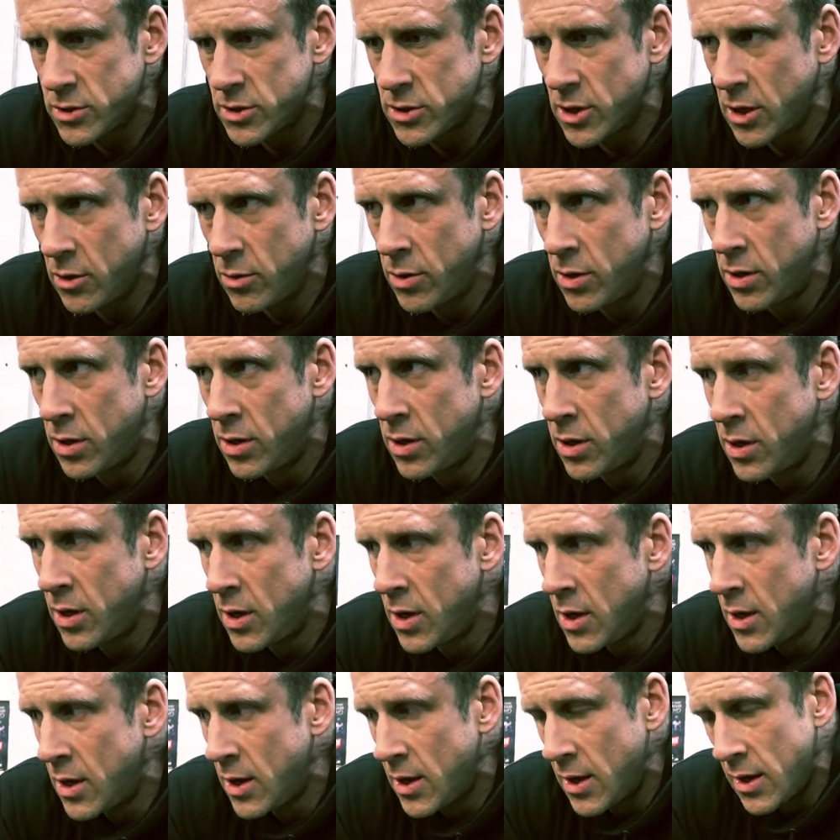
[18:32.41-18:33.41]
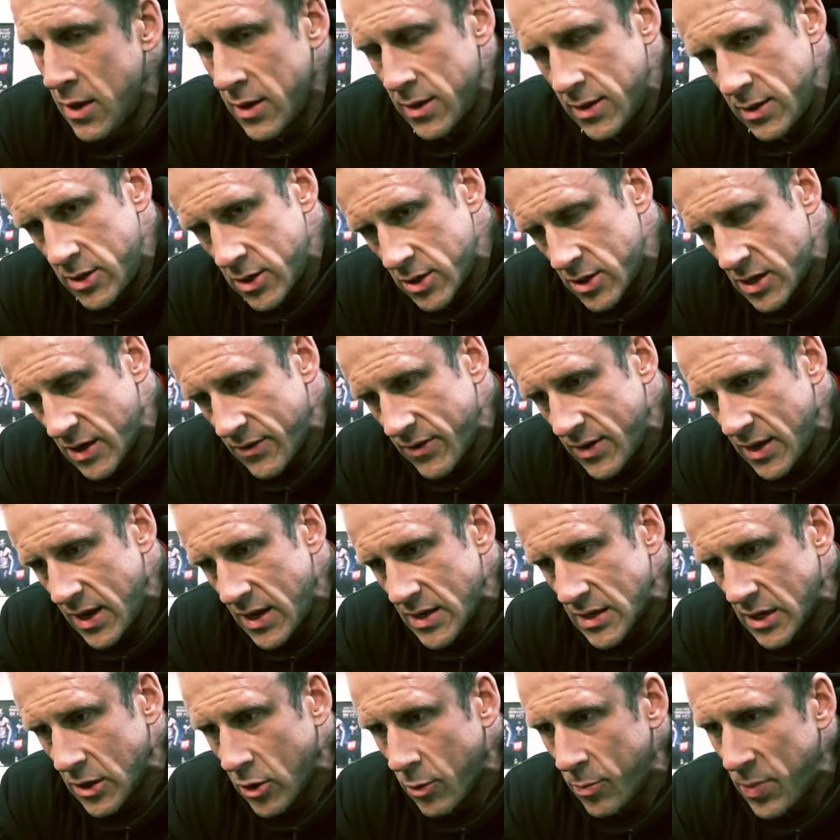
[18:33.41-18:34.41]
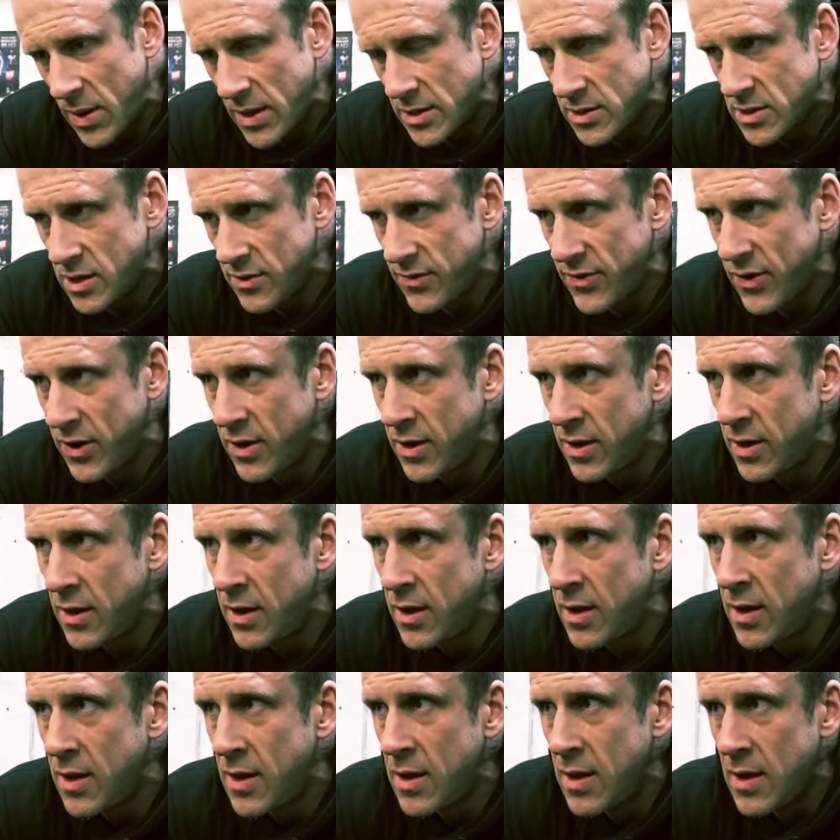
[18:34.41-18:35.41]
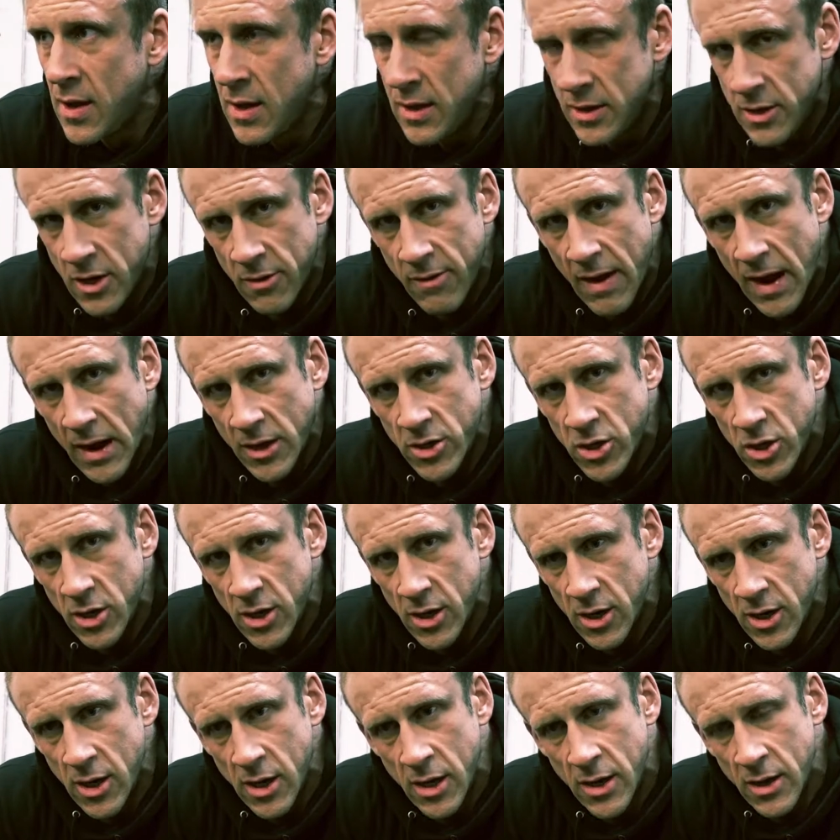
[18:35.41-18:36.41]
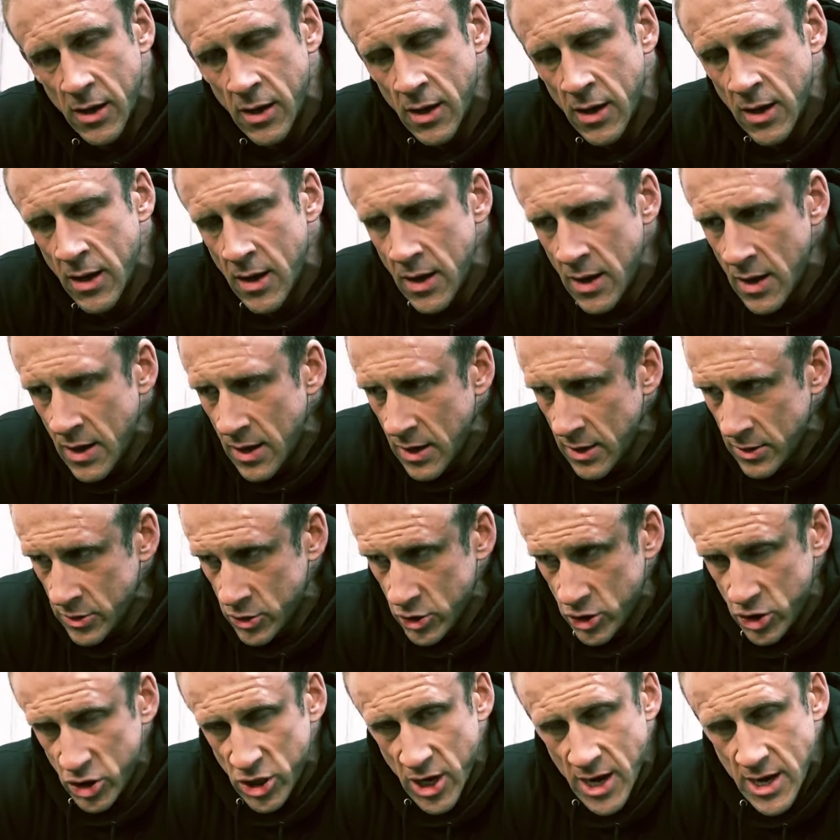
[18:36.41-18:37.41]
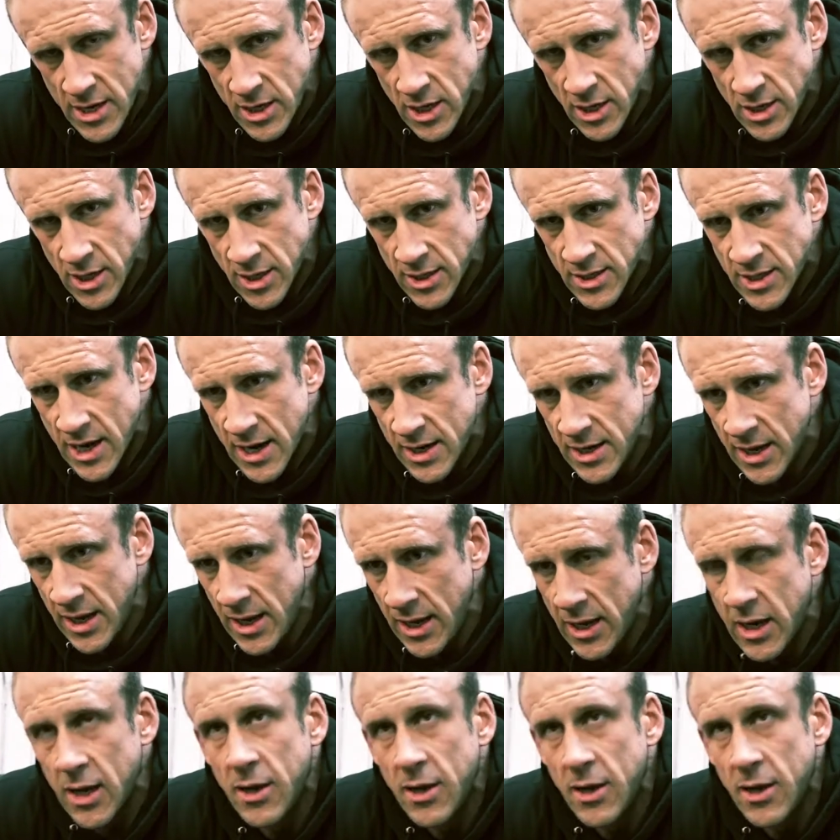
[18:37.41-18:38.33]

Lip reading: So just having these little bits of direction and just changes in technique.